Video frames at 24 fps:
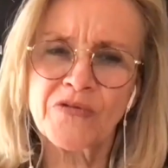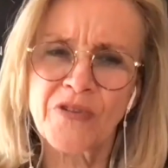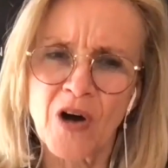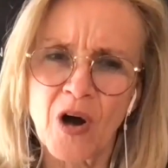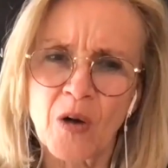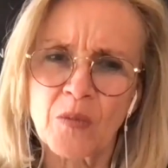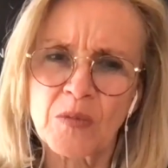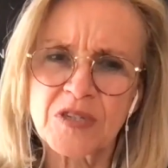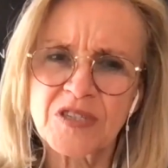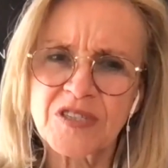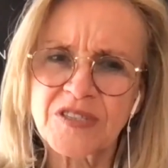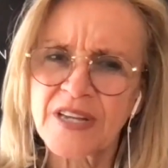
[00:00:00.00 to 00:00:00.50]

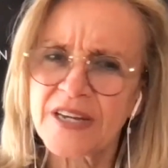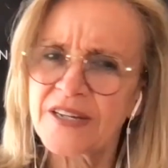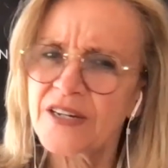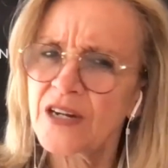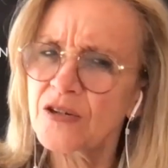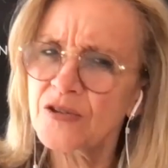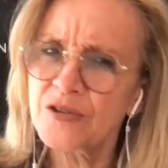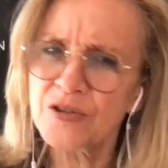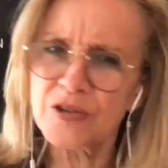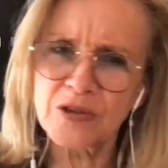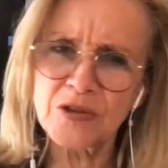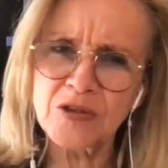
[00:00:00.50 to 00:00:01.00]
farmers. They
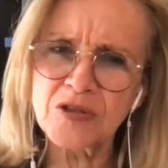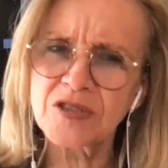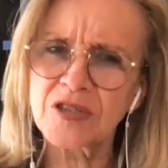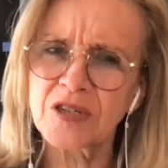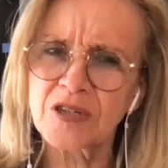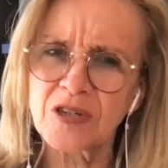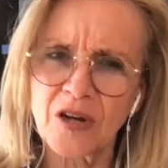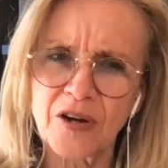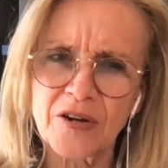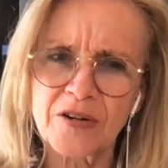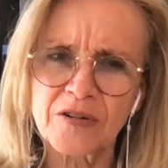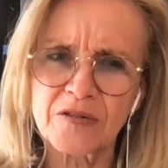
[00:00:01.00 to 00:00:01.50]
don't use
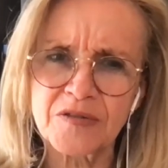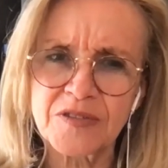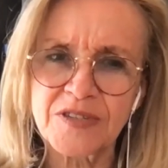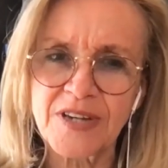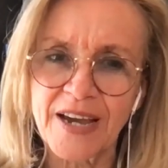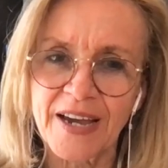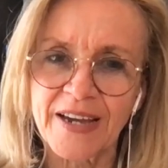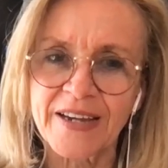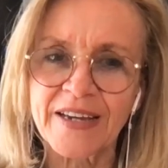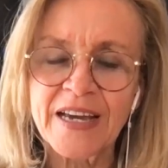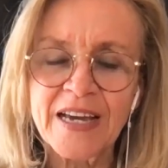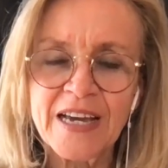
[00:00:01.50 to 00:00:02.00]
a lot of
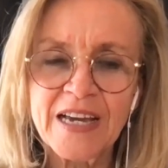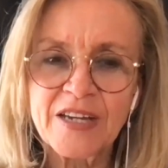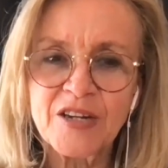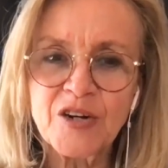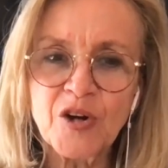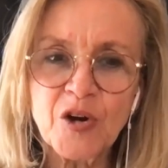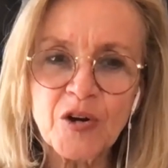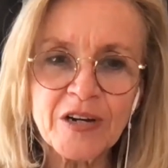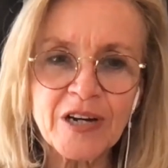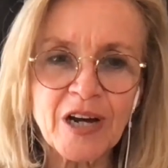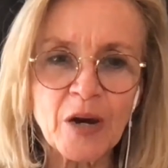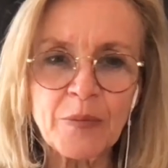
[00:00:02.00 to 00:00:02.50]
tech, you
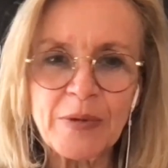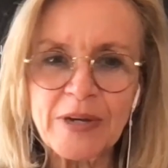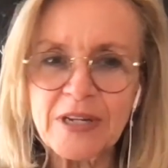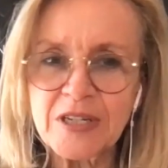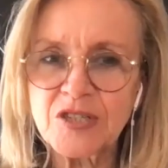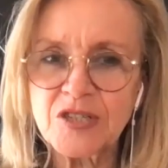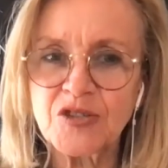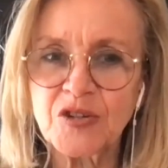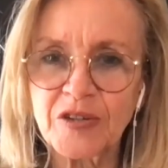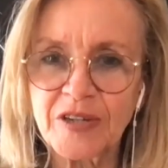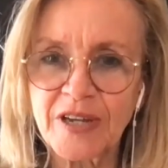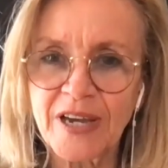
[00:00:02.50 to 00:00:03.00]
know,
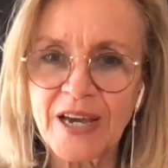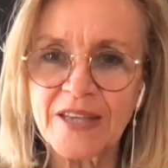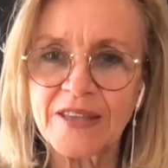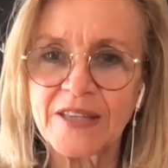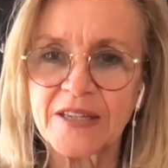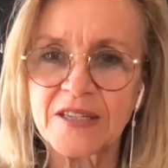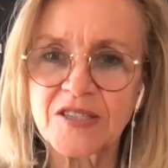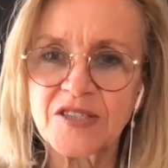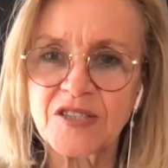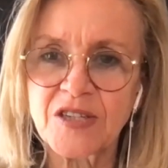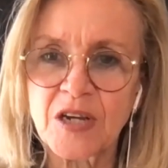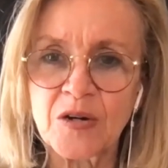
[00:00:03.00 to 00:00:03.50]
coming
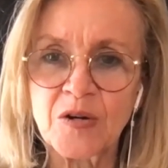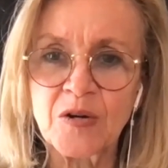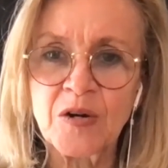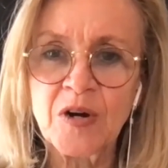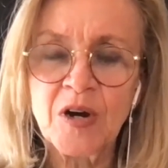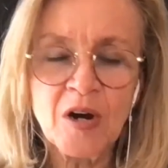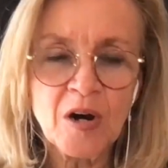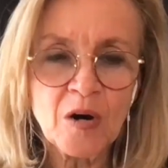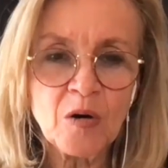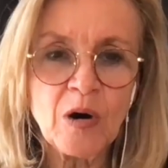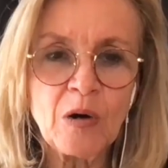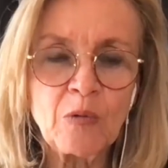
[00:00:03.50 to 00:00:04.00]
together. So,
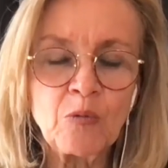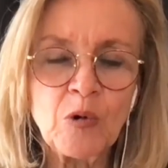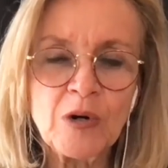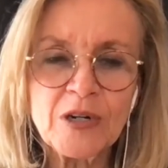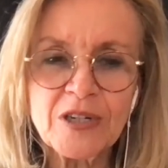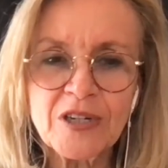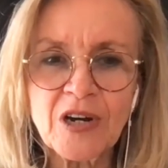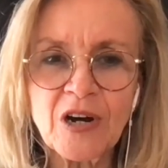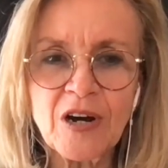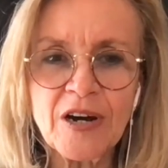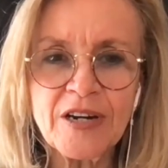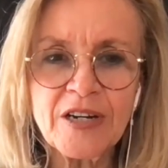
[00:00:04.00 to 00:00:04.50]

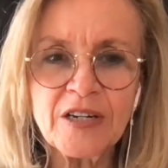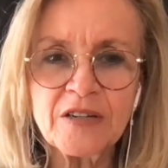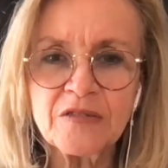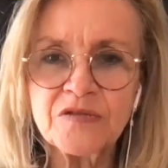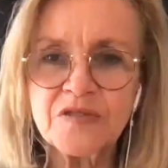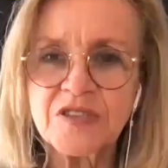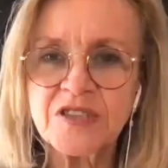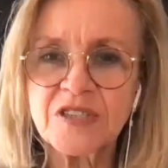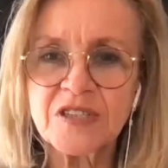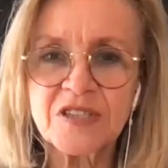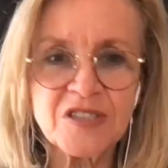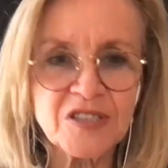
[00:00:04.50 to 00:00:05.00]
what kind of
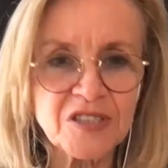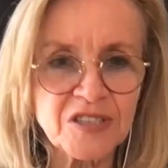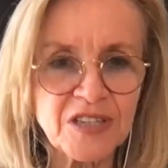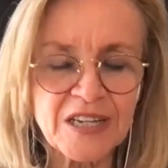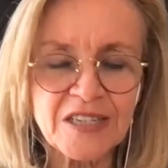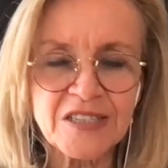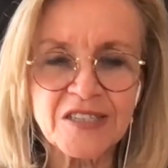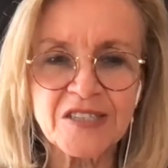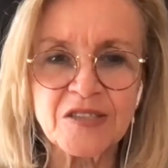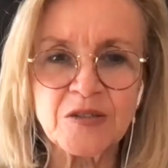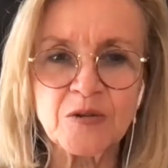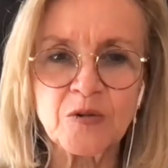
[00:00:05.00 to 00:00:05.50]

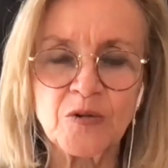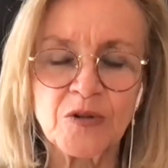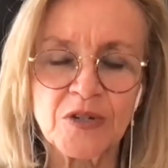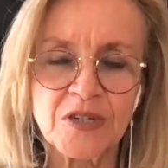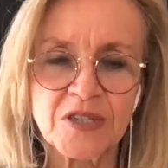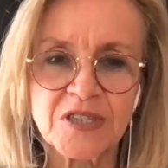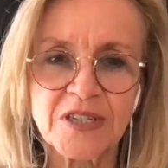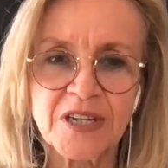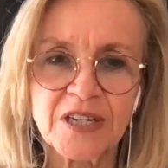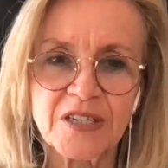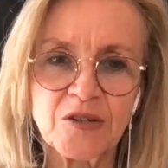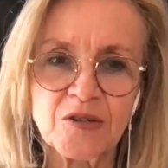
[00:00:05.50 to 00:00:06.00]
success
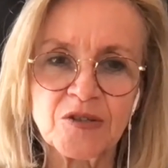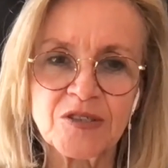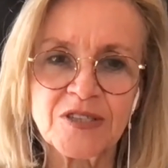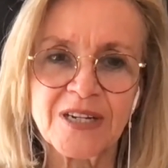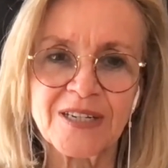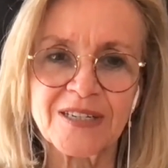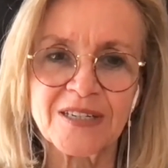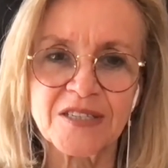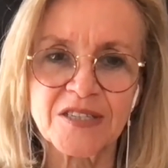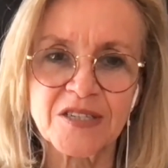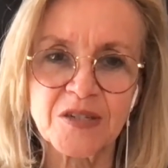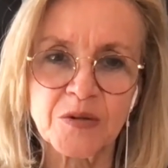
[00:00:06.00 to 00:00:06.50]
stories can you
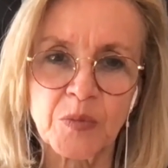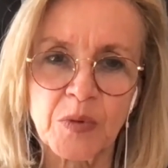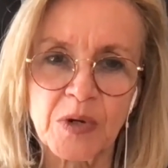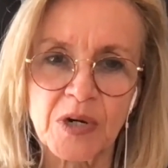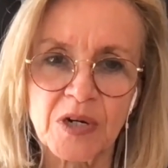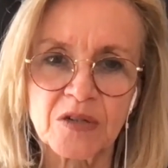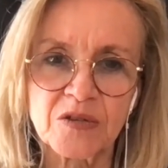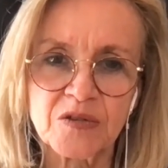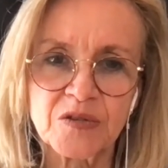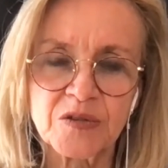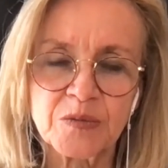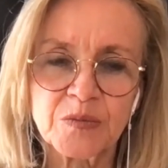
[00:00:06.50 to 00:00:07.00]
tell us
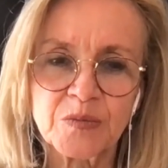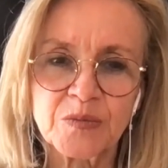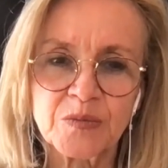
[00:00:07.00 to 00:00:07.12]
about?